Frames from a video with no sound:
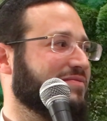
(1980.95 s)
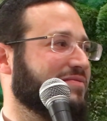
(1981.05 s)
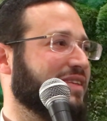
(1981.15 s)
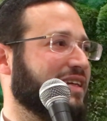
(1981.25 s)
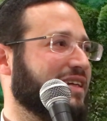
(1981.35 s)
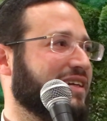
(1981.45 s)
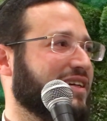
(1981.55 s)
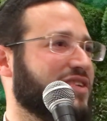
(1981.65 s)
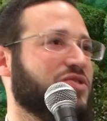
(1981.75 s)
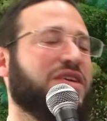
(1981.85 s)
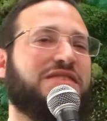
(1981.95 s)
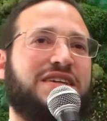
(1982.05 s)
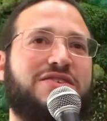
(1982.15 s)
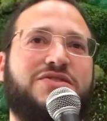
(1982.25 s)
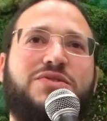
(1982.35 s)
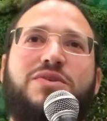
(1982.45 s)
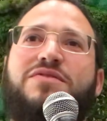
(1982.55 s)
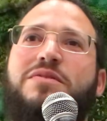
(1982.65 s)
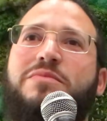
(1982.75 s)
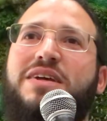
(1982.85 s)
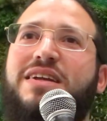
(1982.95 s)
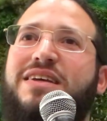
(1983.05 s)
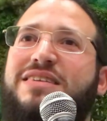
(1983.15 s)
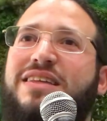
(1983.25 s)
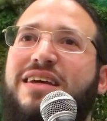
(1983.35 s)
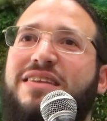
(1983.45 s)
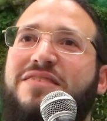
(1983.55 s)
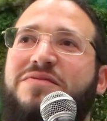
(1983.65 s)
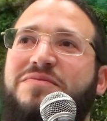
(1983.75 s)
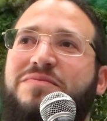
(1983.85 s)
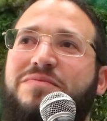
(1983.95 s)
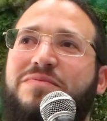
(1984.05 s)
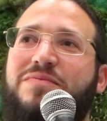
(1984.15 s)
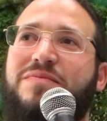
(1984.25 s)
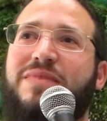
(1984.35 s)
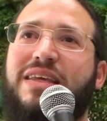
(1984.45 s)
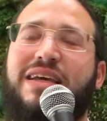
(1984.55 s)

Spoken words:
Esther. Because you have to hear your story from the beginning until the end.